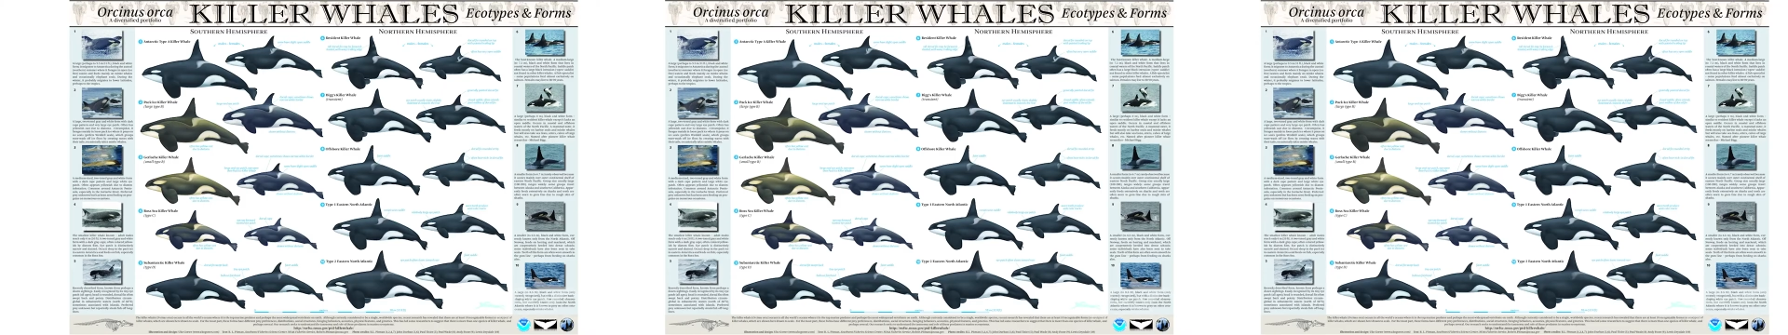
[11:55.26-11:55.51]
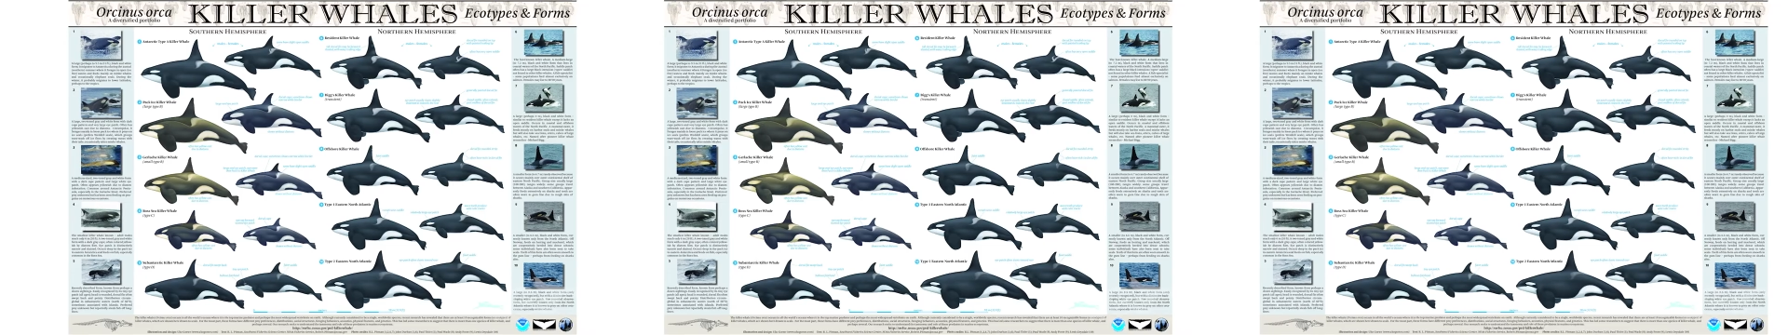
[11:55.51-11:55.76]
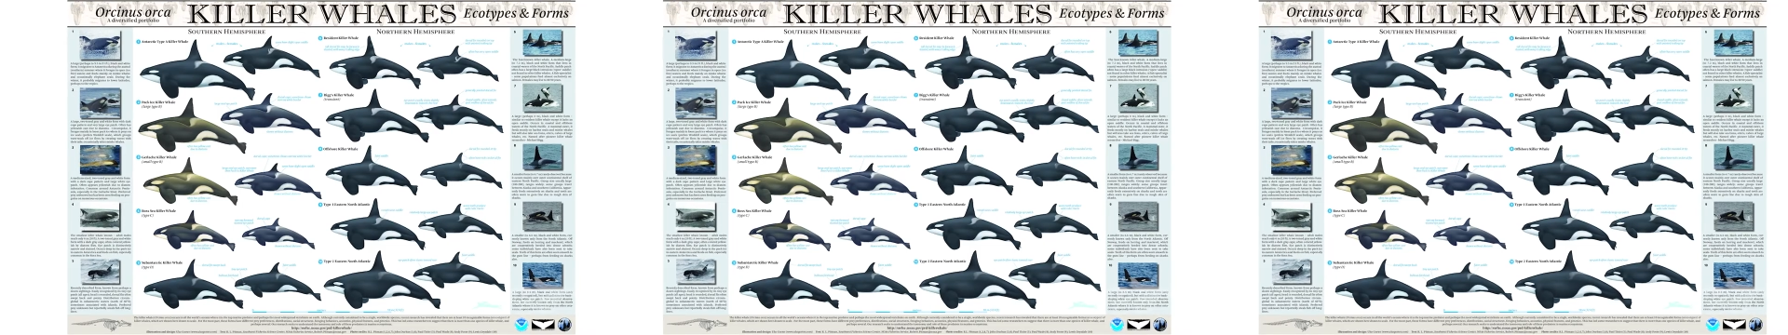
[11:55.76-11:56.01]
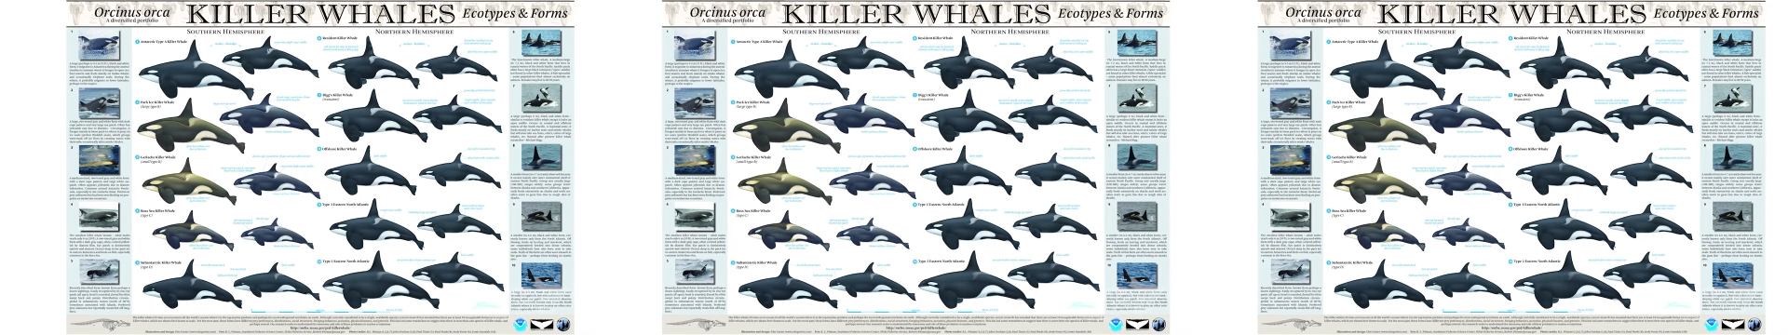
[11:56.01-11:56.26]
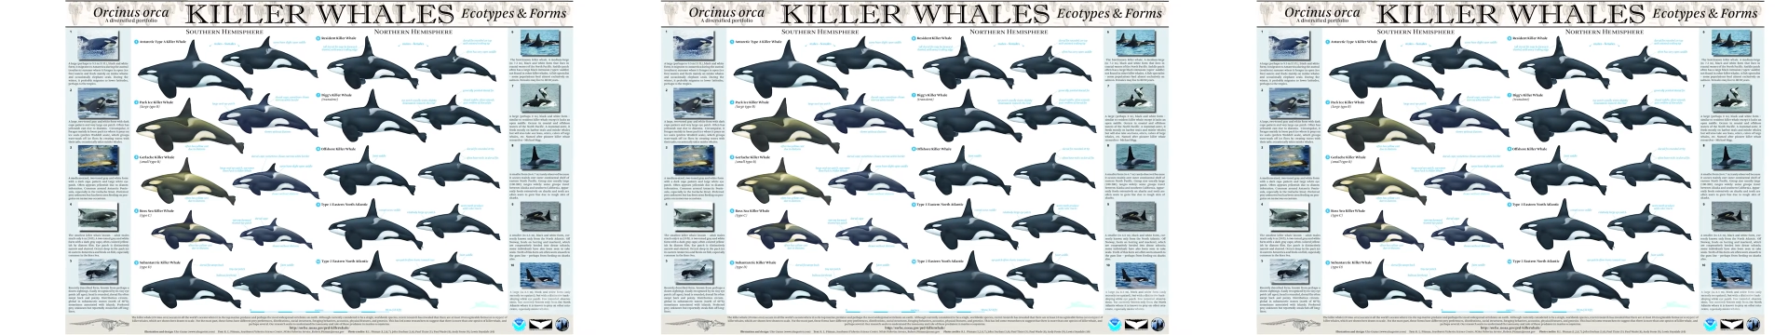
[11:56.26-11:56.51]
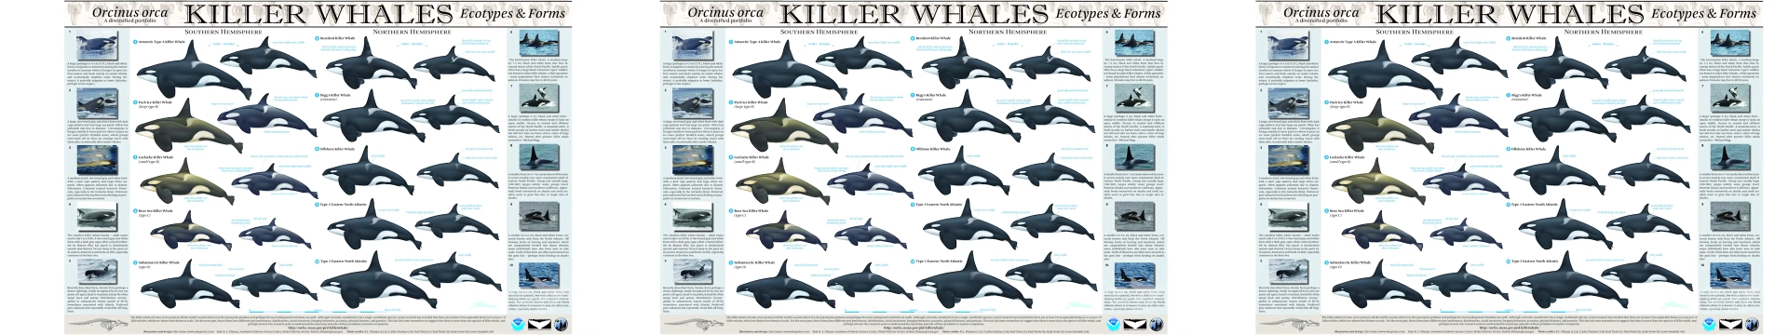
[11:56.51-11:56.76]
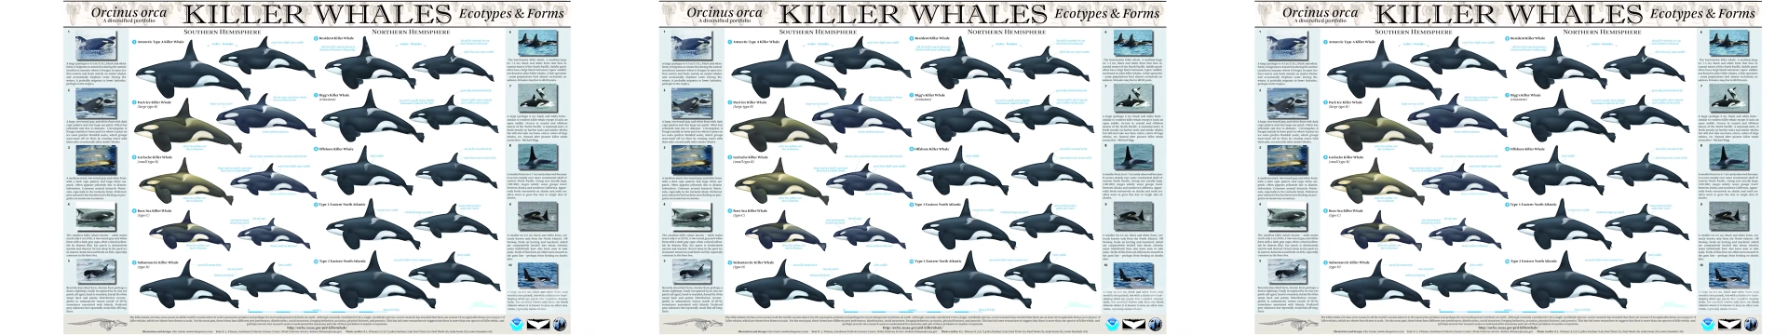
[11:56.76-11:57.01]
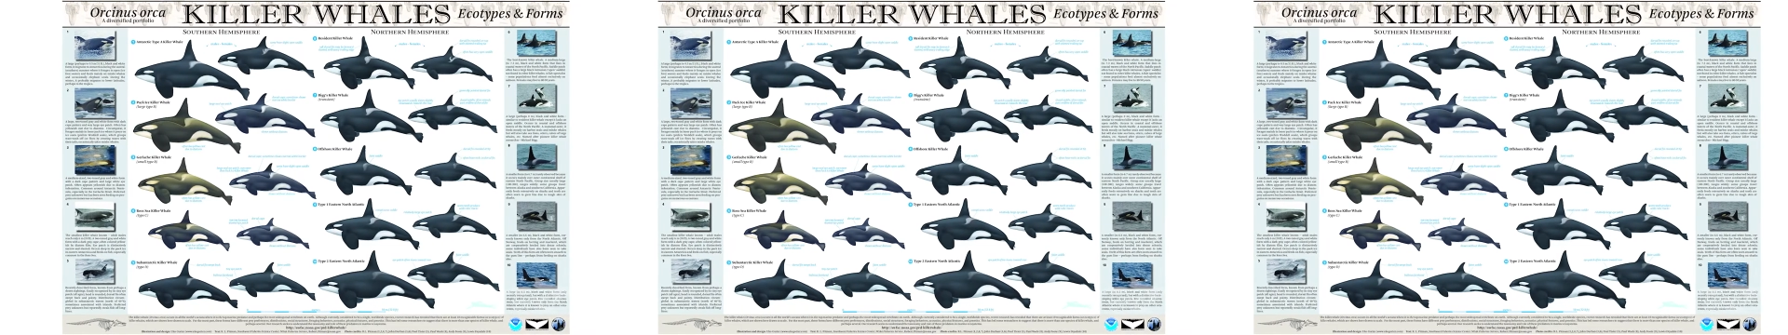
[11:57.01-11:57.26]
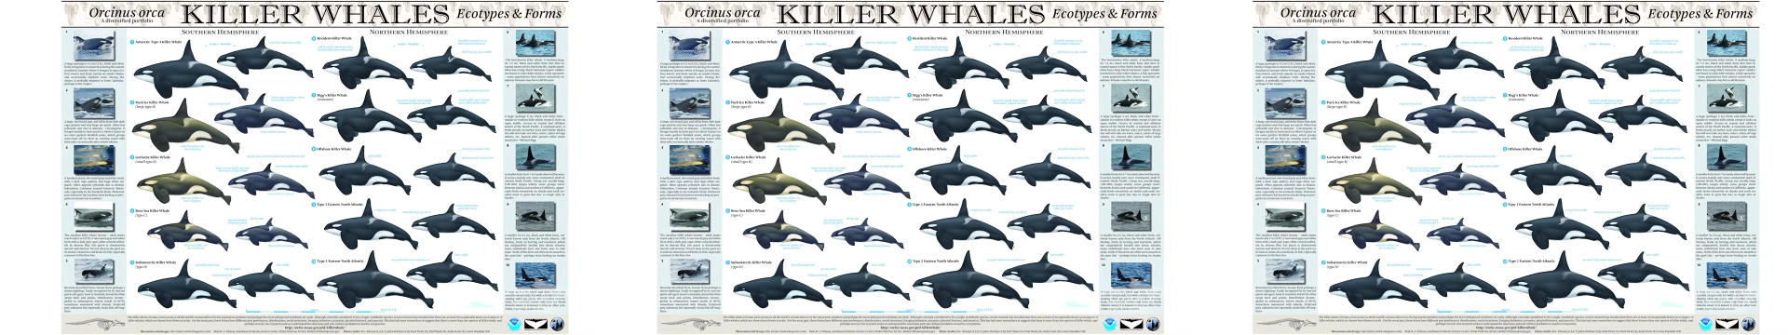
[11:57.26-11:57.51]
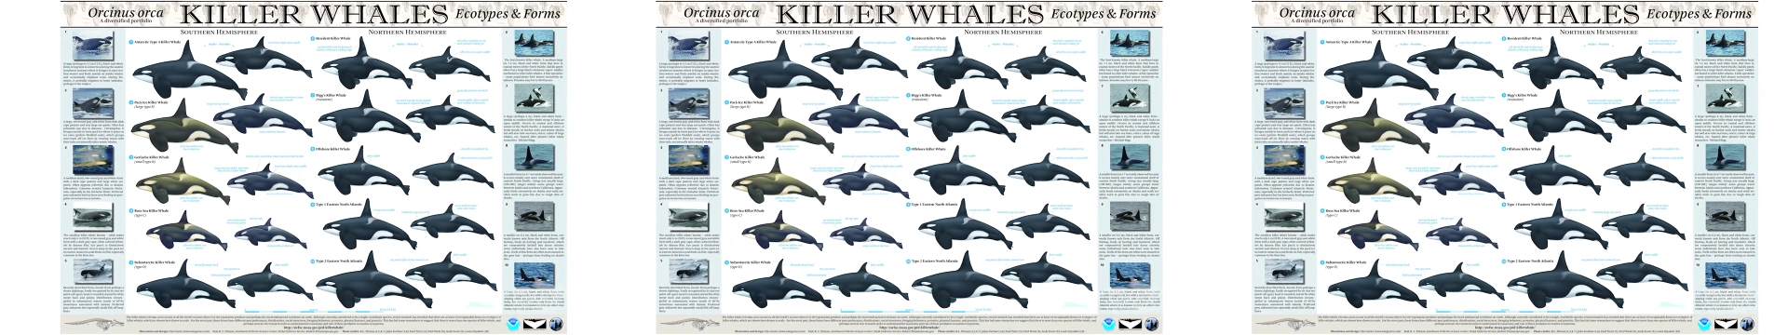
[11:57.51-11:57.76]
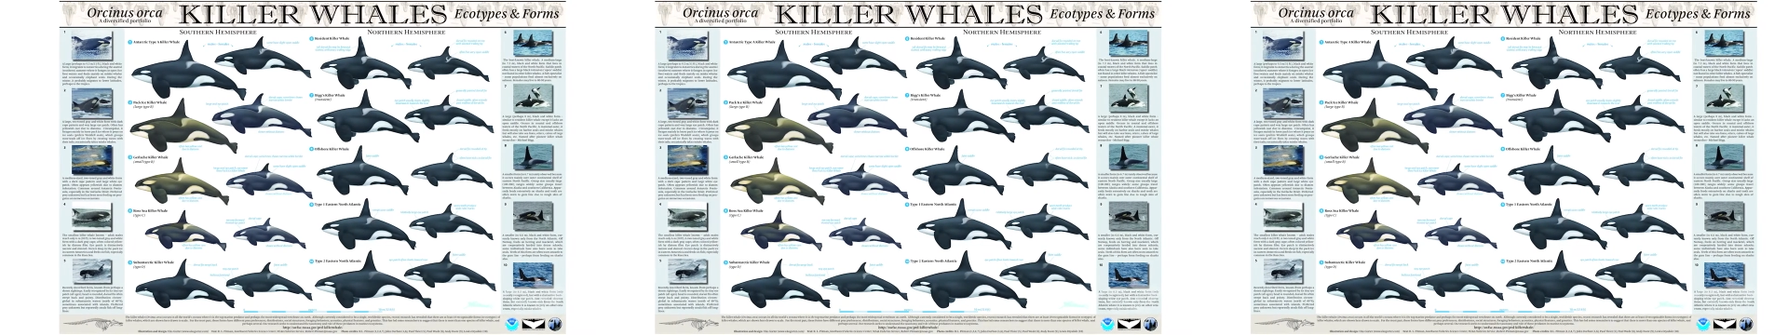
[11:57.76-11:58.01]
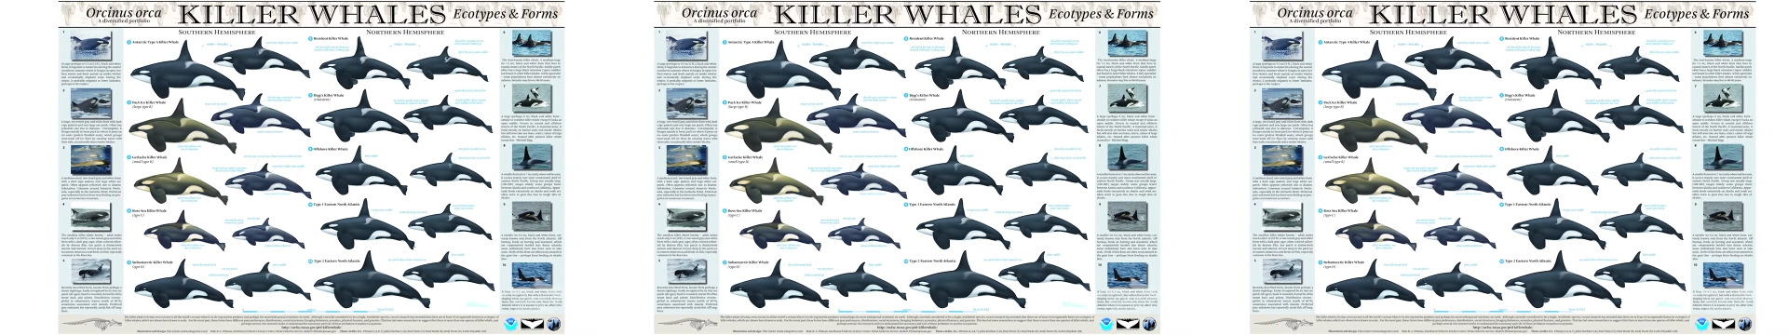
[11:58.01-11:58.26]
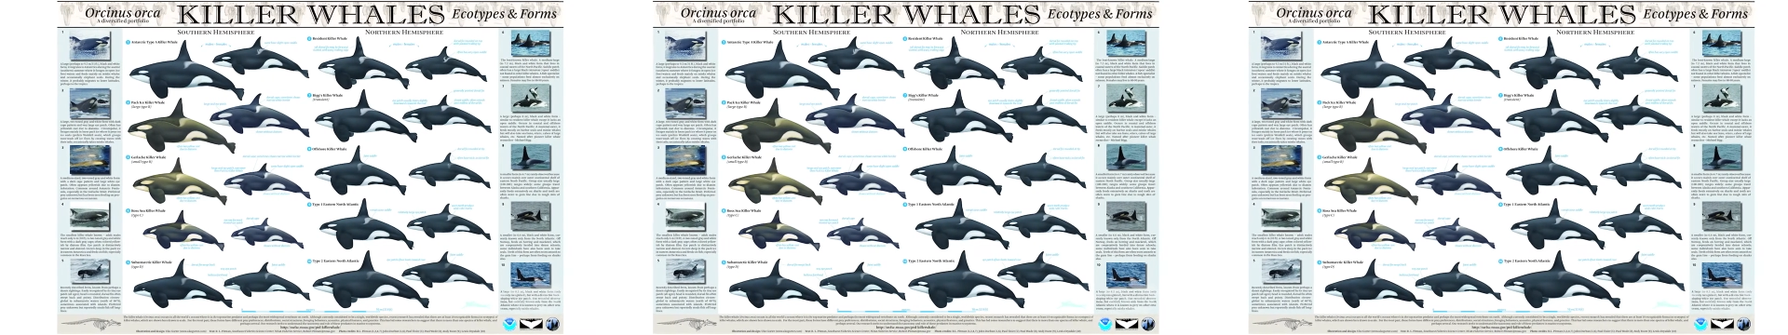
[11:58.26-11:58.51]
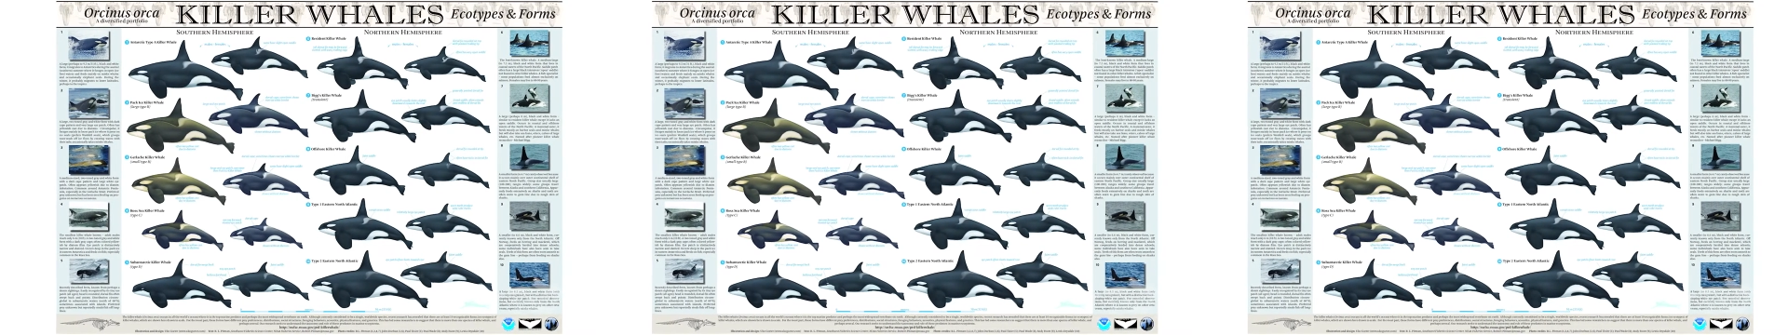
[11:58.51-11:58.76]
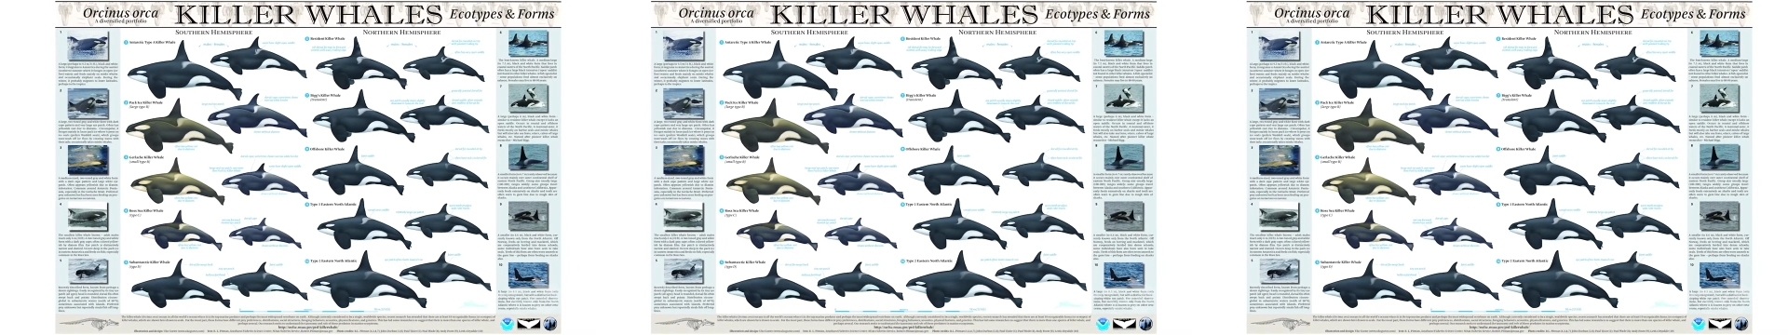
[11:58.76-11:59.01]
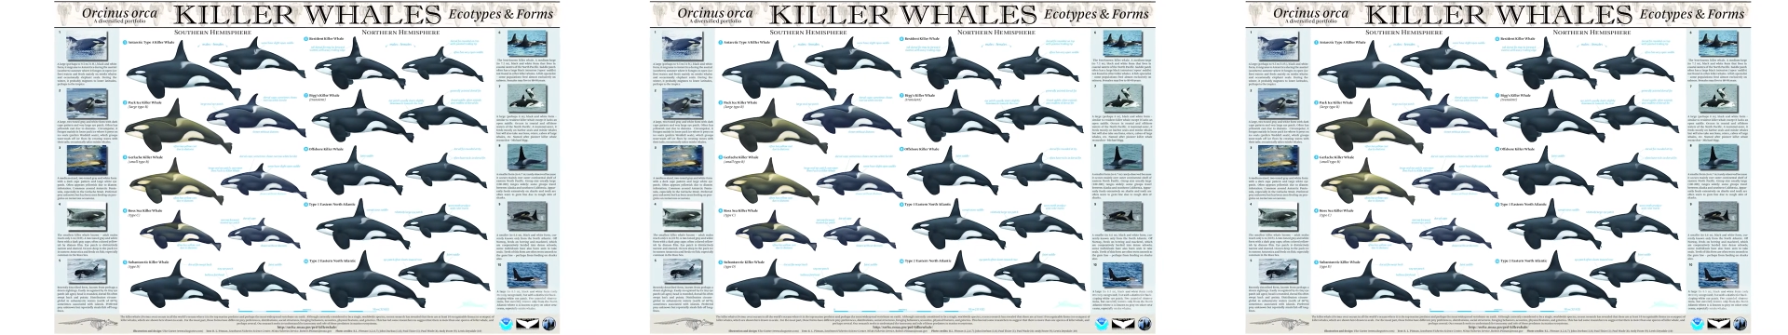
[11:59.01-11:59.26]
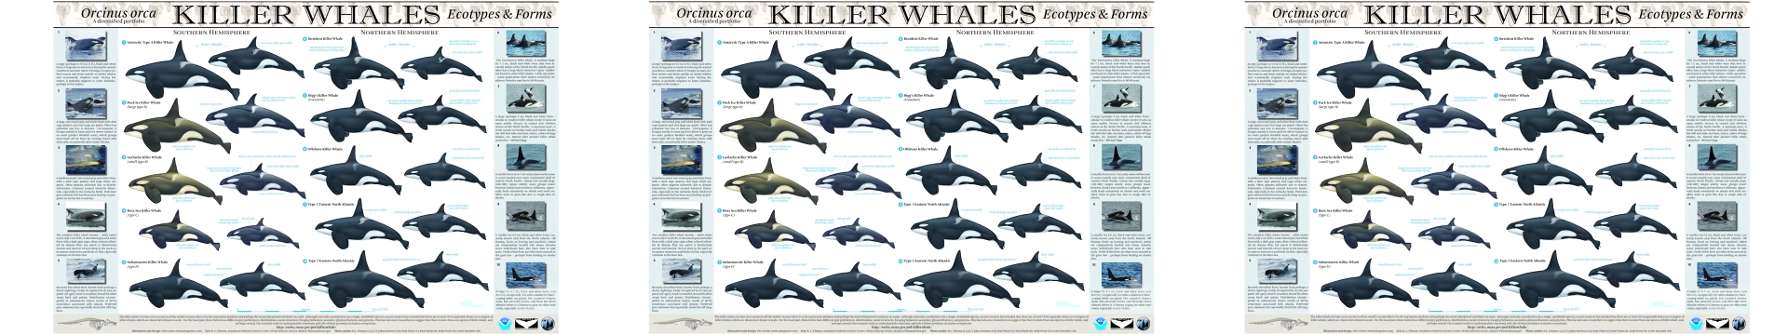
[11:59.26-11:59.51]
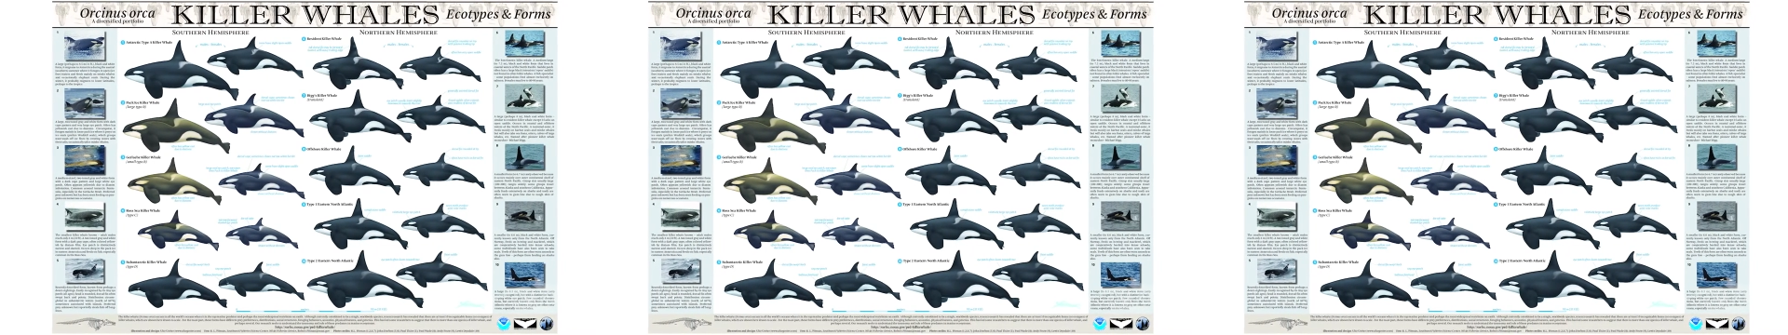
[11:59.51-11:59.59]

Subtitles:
[unreadable: no face in view]